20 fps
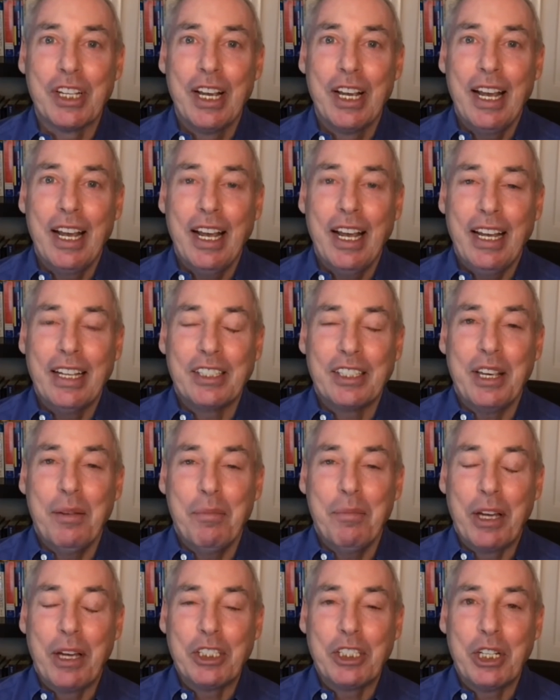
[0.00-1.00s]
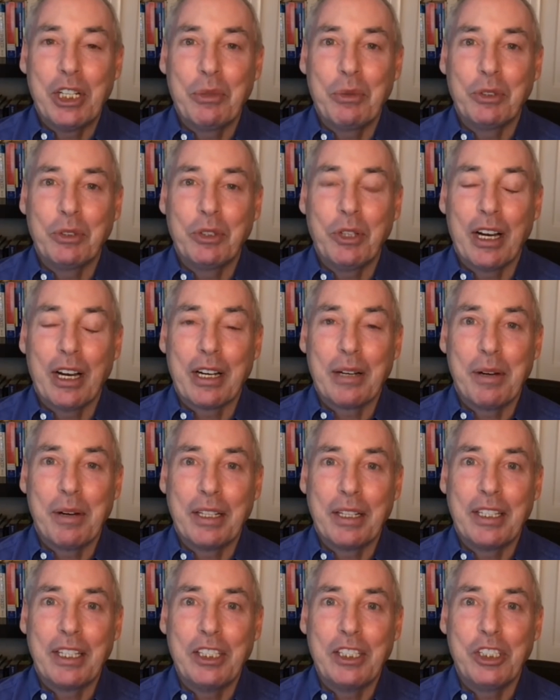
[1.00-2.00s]
As Kim mentioned, we'll talk about
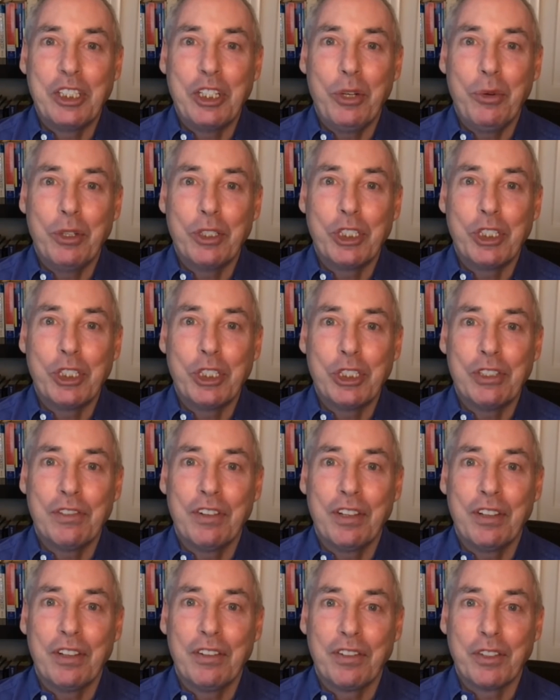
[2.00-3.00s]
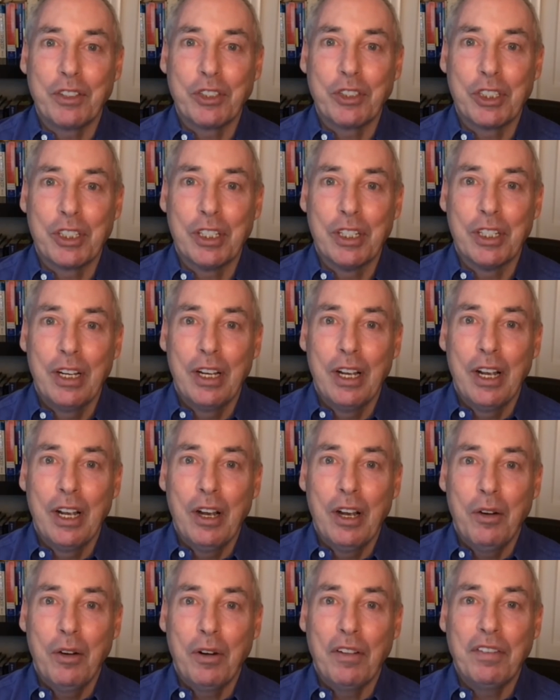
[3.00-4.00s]
these two issues for the first
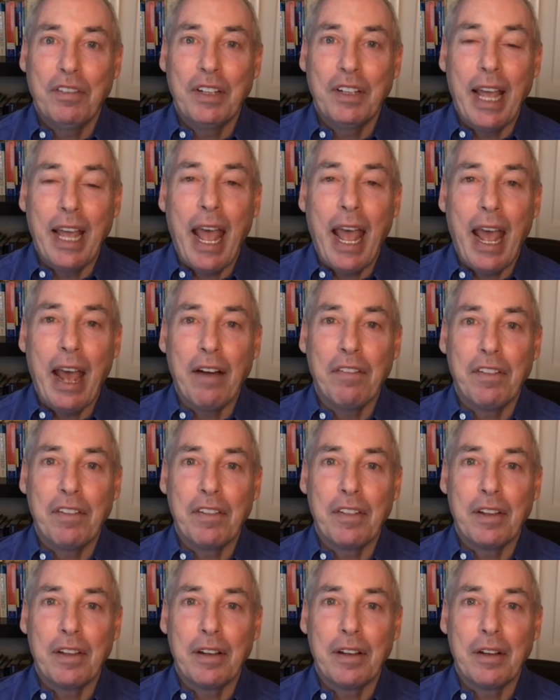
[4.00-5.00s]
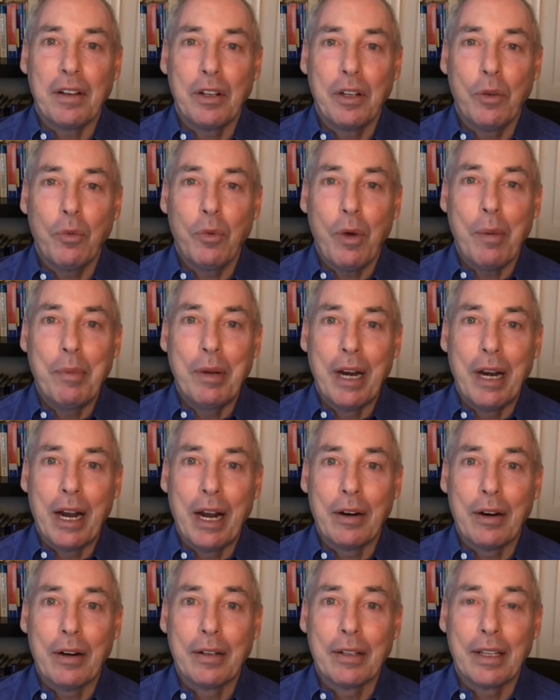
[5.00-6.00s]
roughly half of the
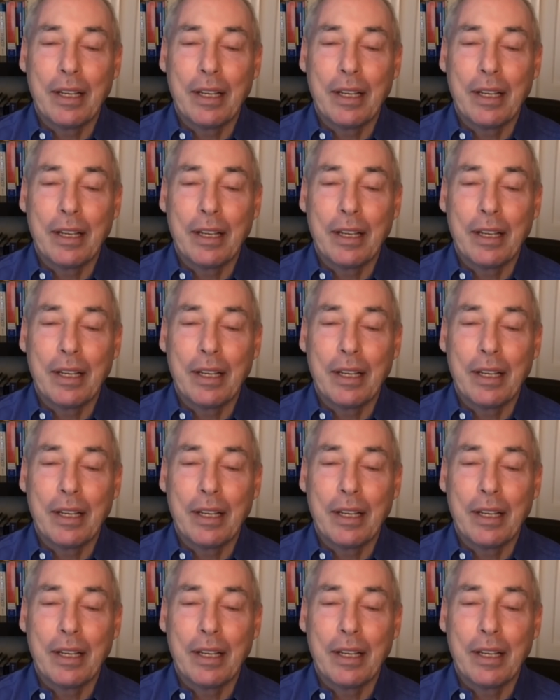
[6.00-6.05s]
webinar.